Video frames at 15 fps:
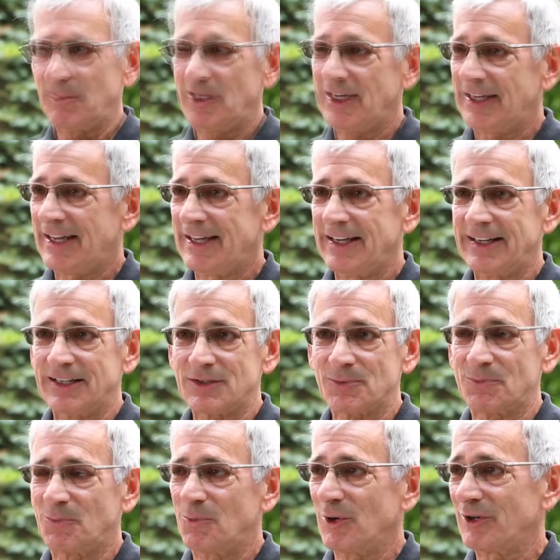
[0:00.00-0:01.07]
But again, it's
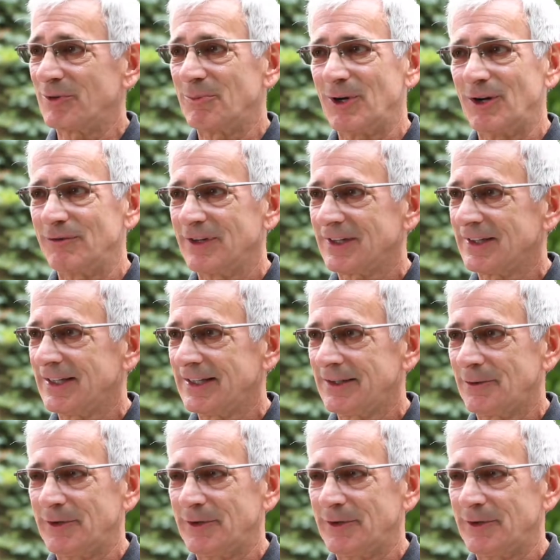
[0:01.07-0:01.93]
worked perfectly.